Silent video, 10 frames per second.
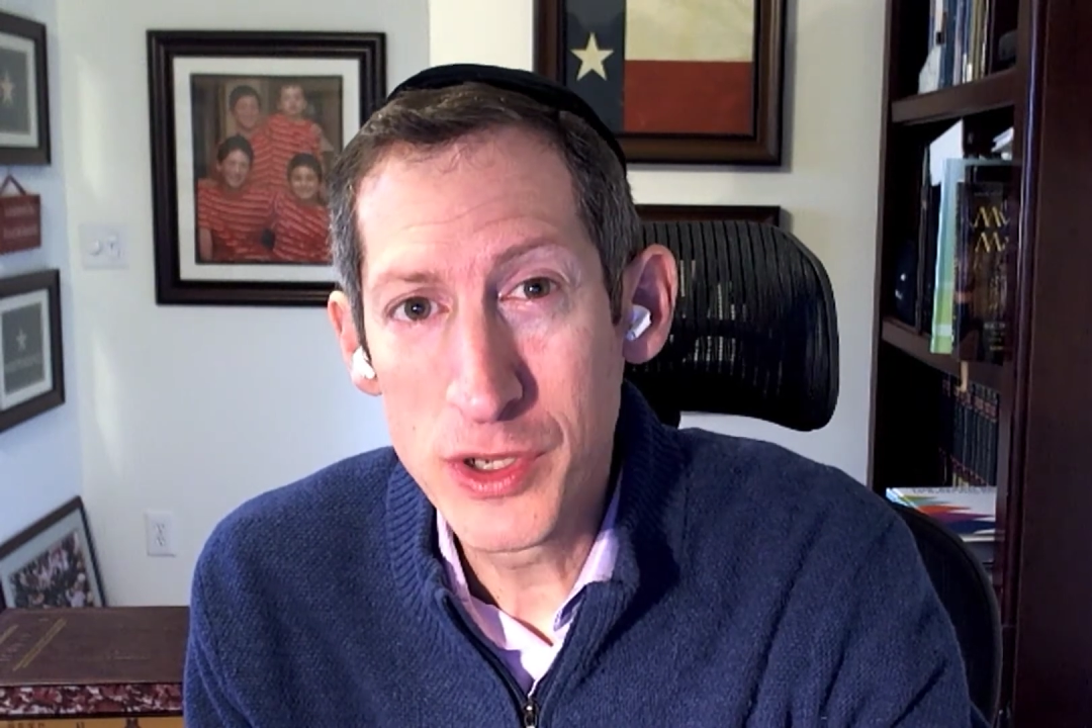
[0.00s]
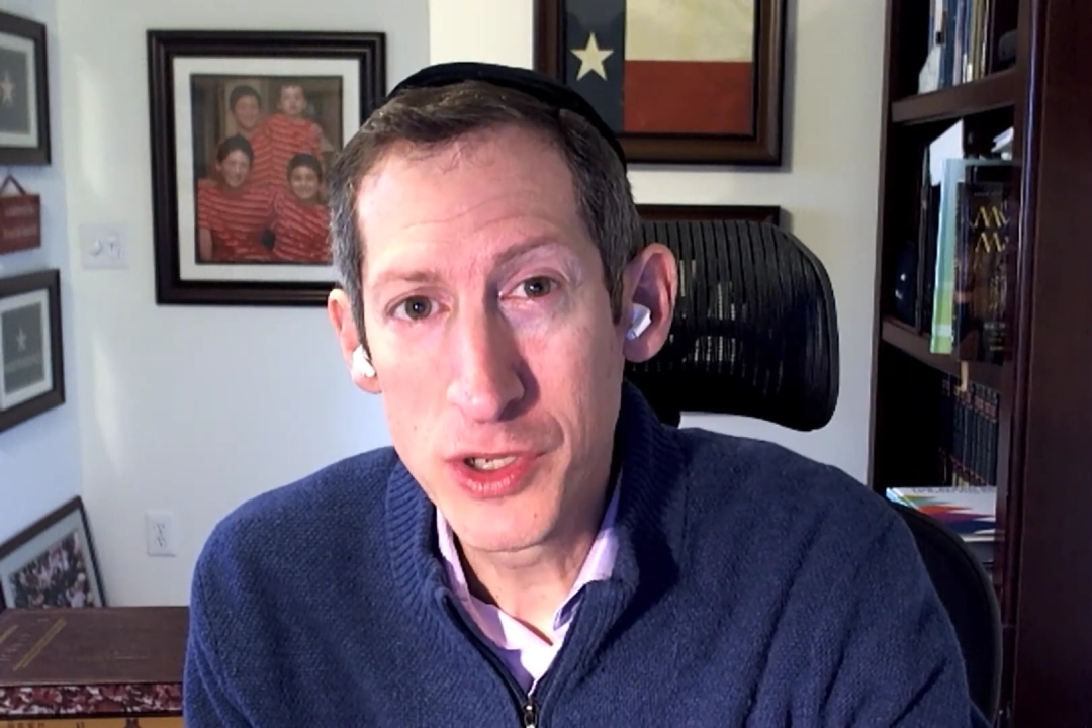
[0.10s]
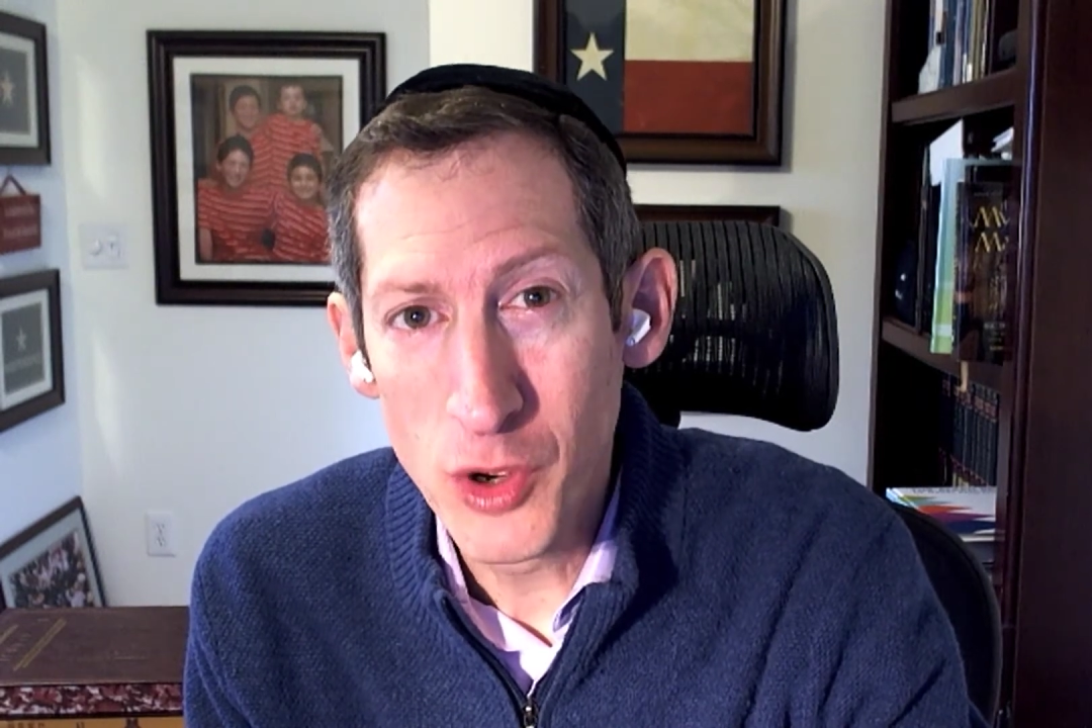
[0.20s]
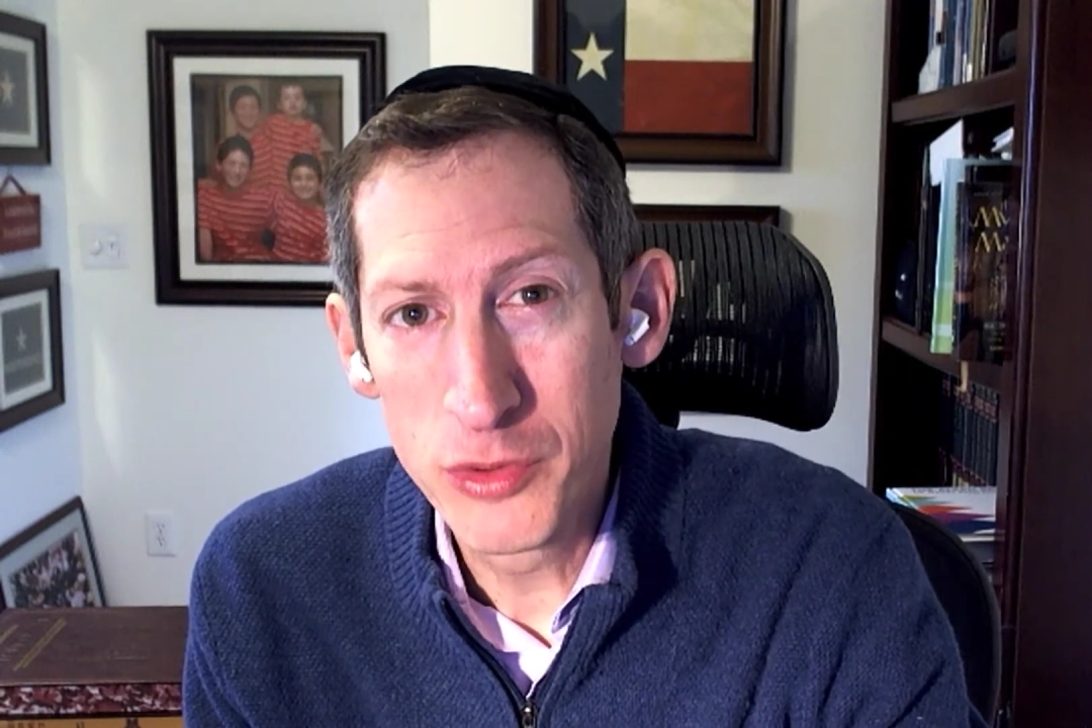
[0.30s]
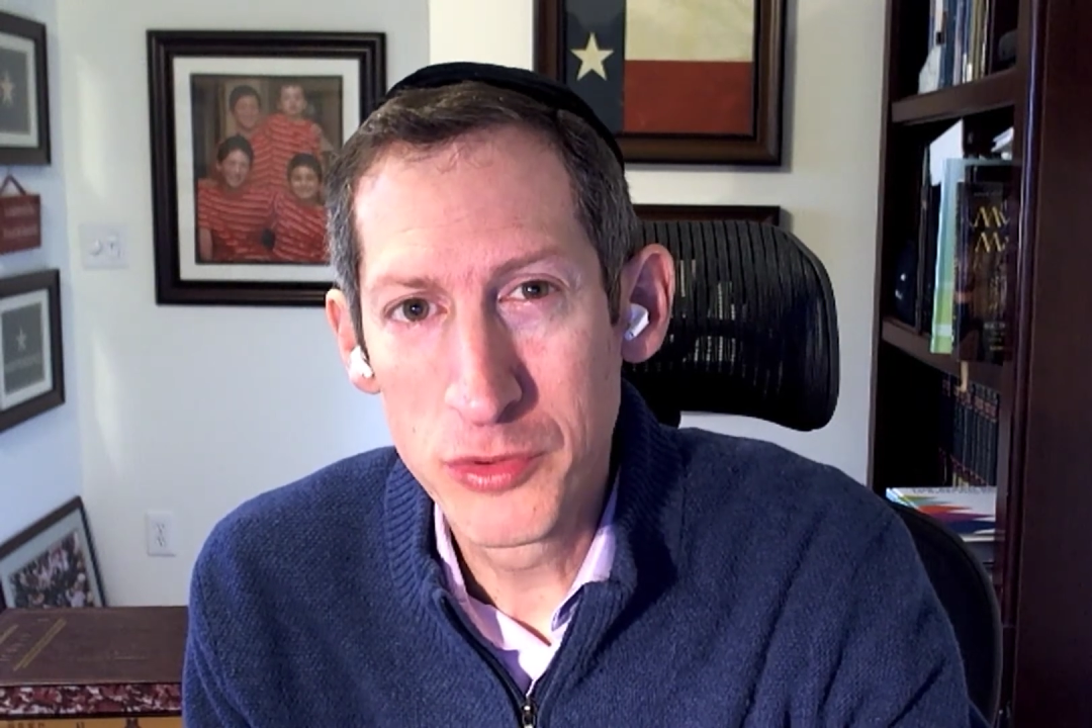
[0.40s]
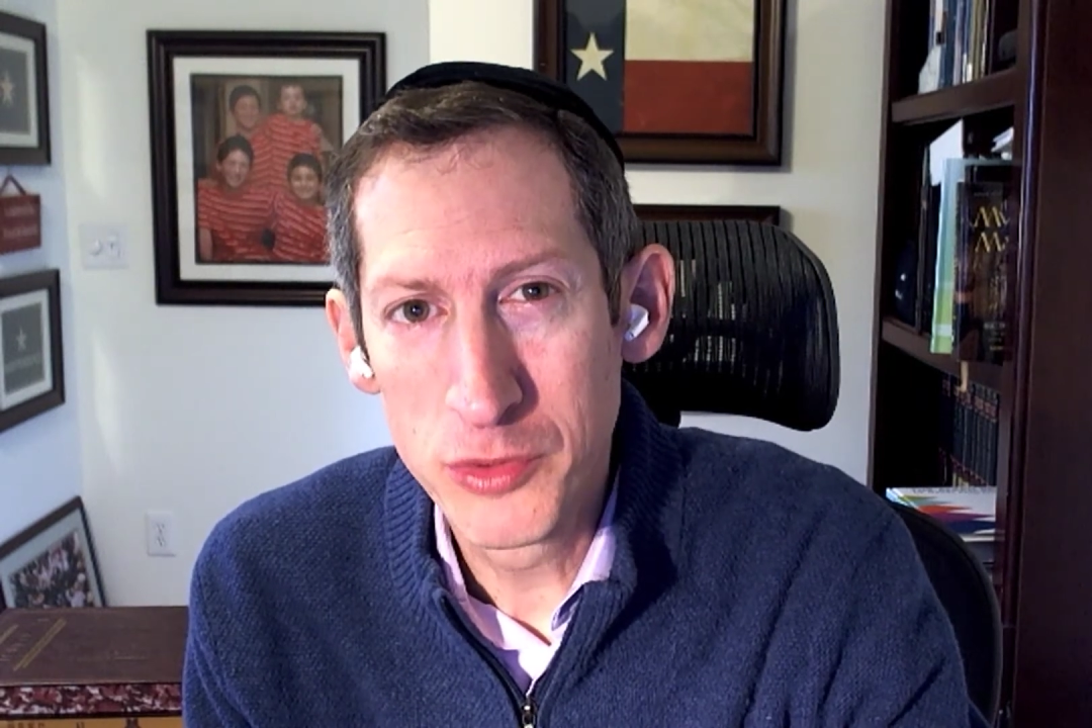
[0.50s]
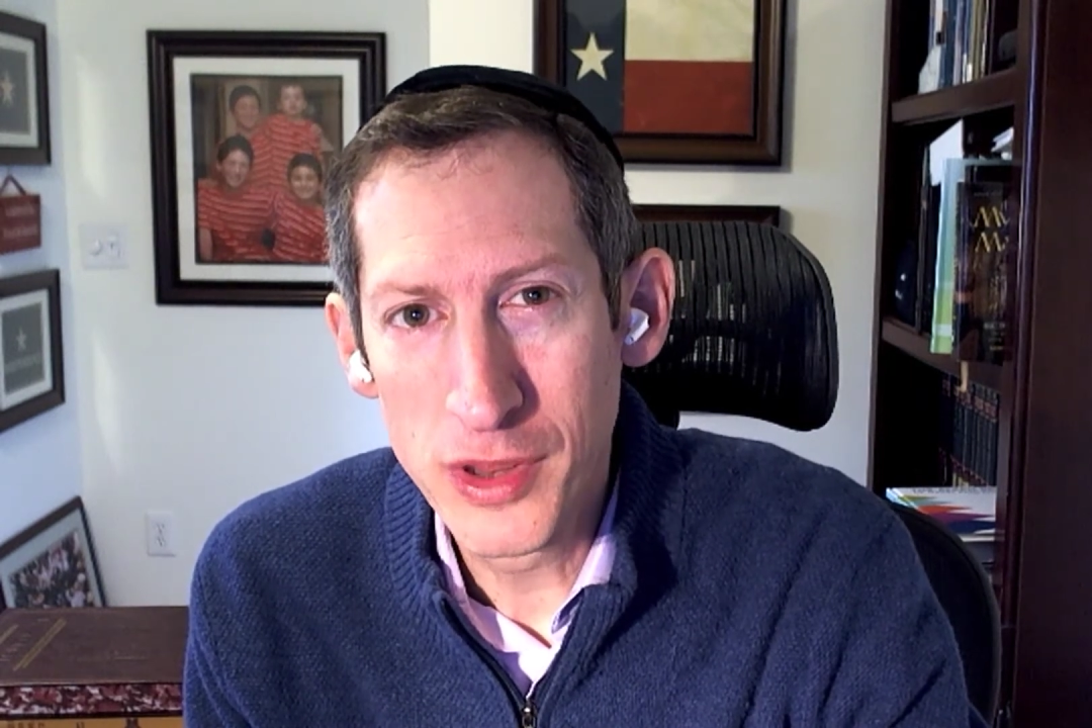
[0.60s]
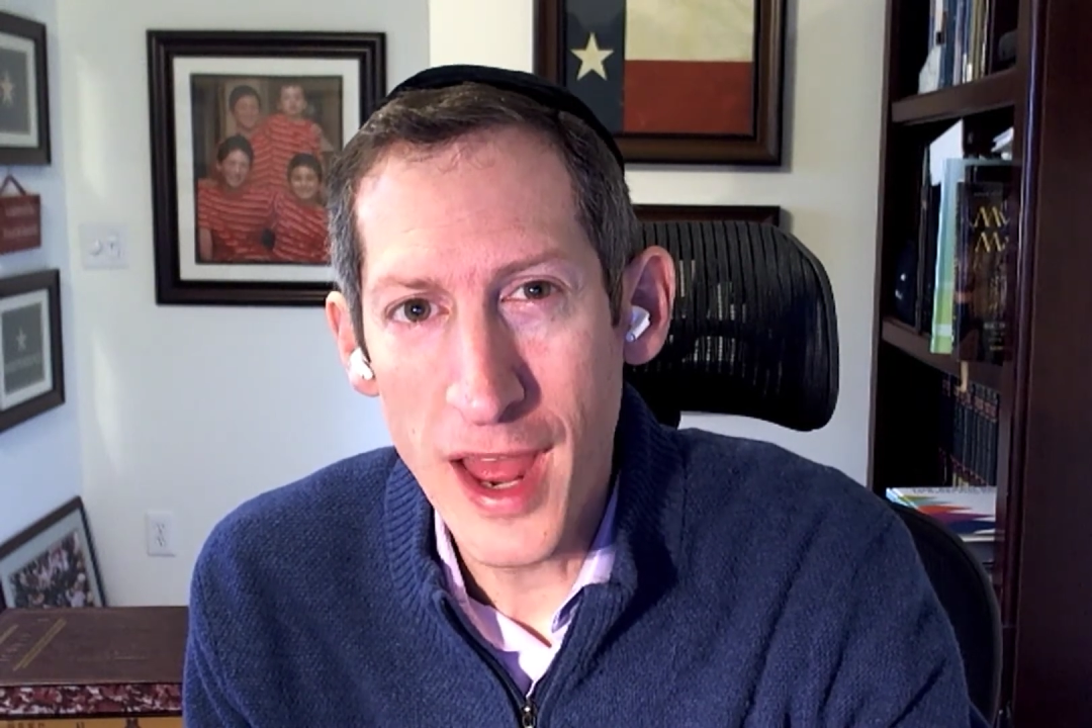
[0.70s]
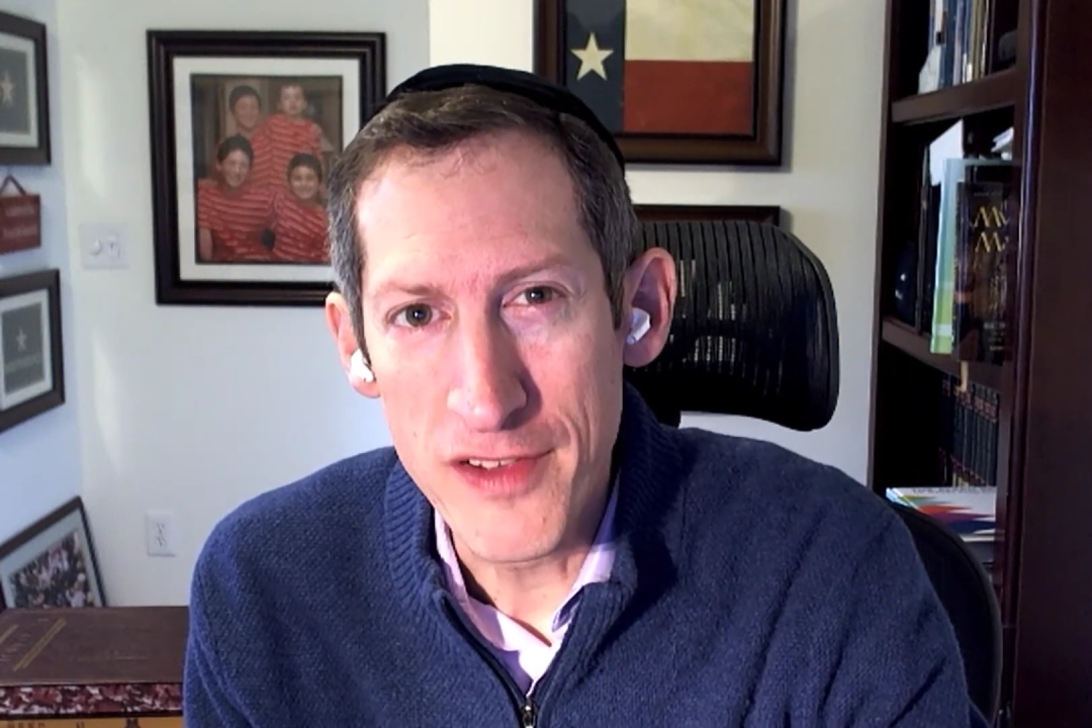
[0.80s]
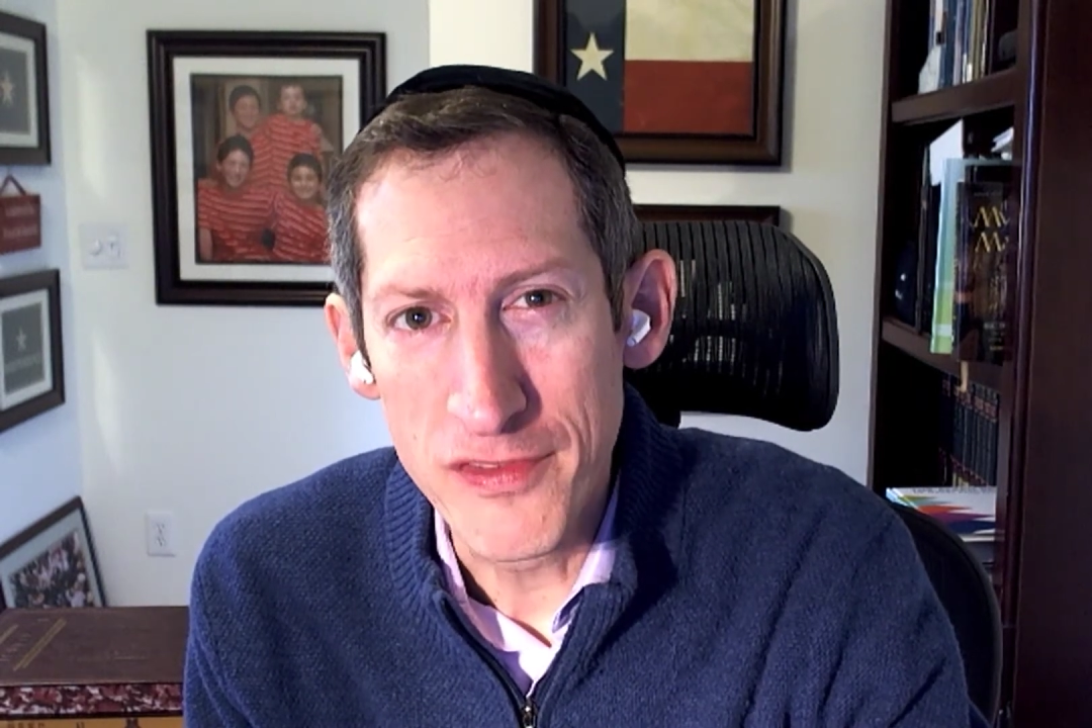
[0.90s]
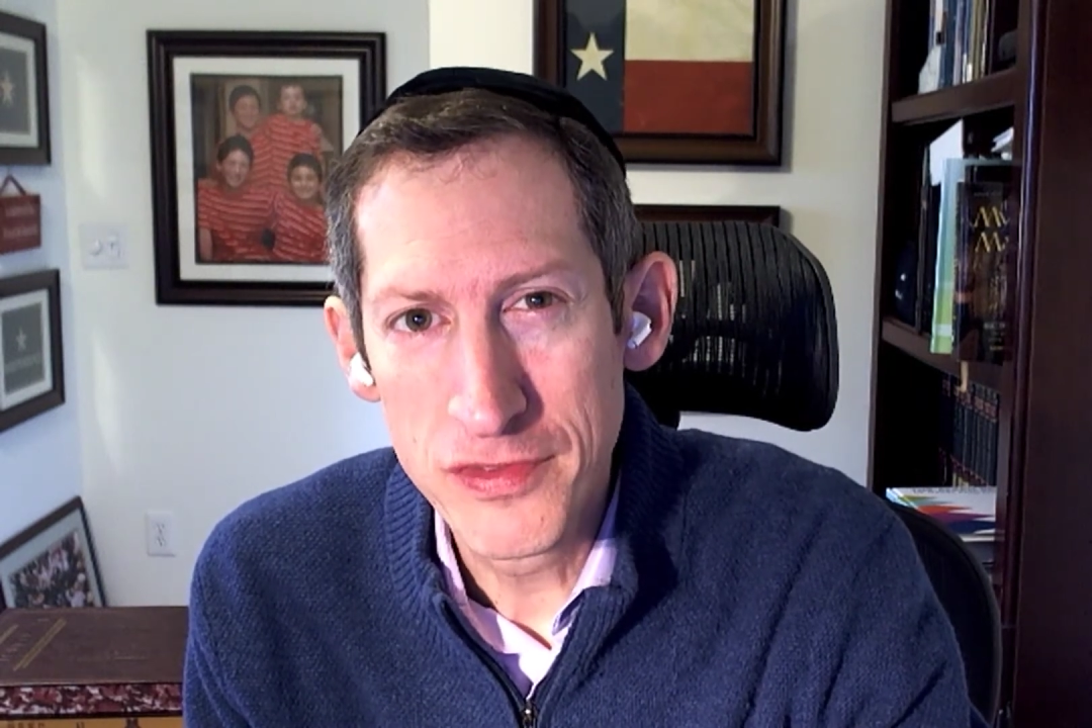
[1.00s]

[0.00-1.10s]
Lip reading: go through life,